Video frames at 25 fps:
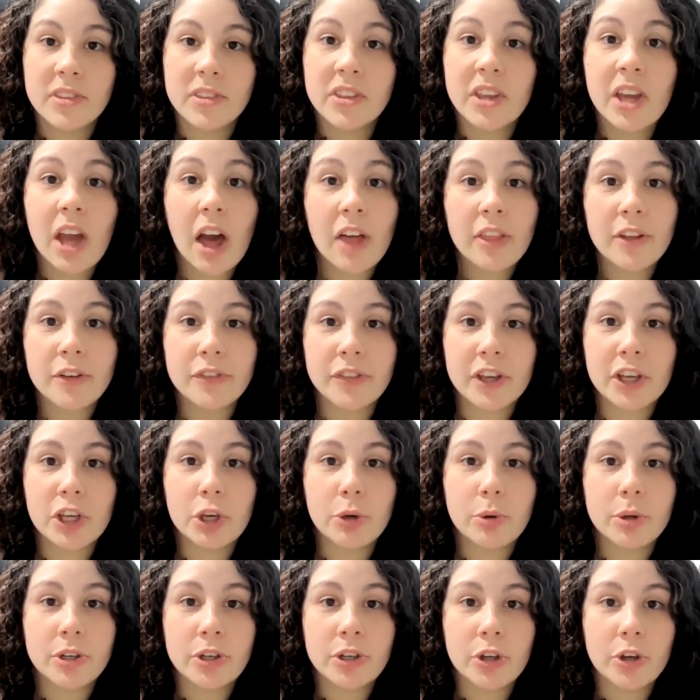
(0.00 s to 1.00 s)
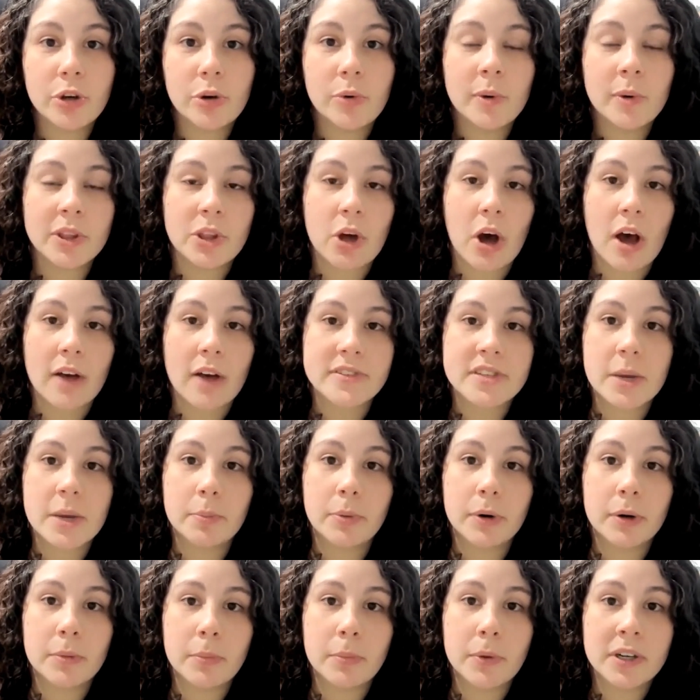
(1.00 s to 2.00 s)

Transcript: The other thing you can do with offset print